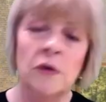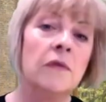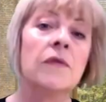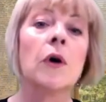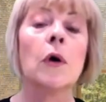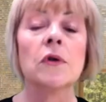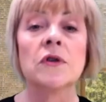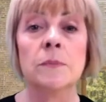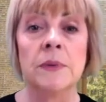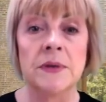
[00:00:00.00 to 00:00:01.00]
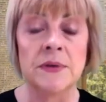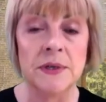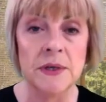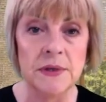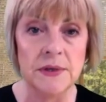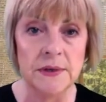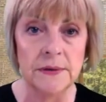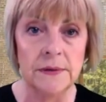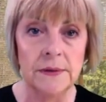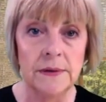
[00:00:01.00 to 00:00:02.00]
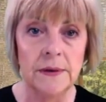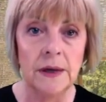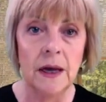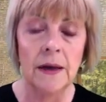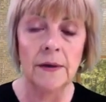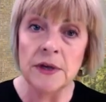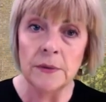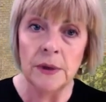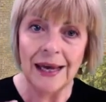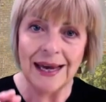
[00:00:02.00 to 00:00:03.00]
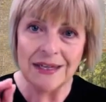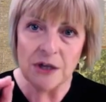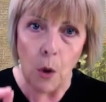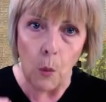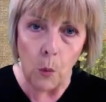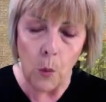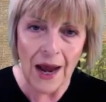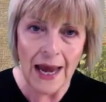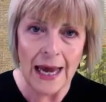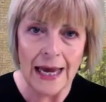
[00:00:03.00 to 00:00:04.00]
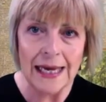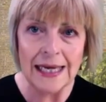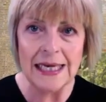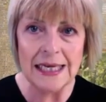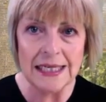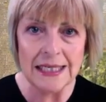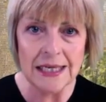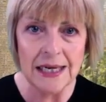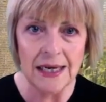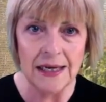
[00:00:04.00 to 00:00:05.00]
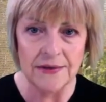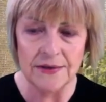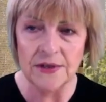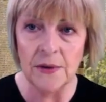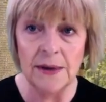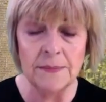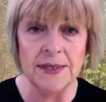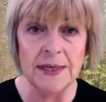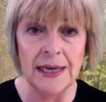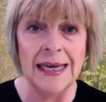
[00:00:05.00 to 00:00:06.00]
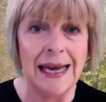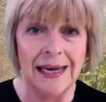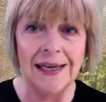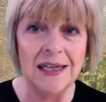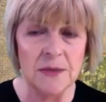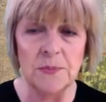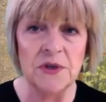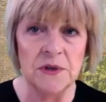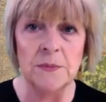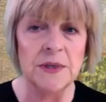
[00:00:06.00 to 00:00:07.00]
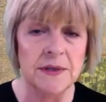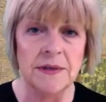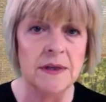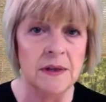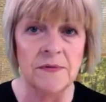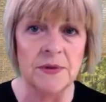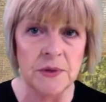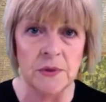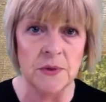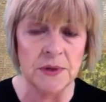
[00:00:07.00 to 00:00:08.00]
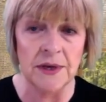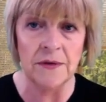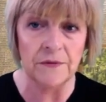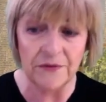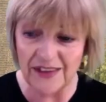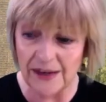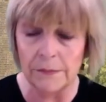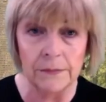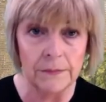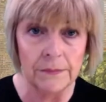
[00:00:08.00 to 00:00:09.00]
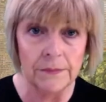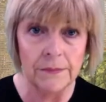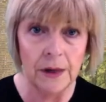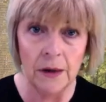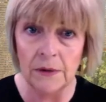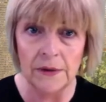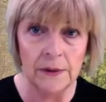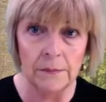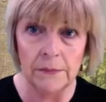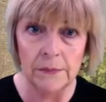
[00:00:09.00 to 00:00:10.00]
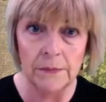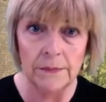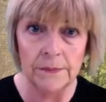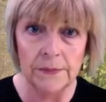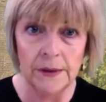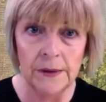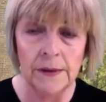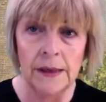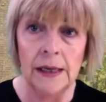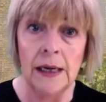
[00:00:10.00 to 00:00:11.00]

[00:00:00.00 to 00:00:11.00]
You've got to be certain. So it's where it is. So I'm saying, let's presume this is in the physical self. Them. Only them. Yeah.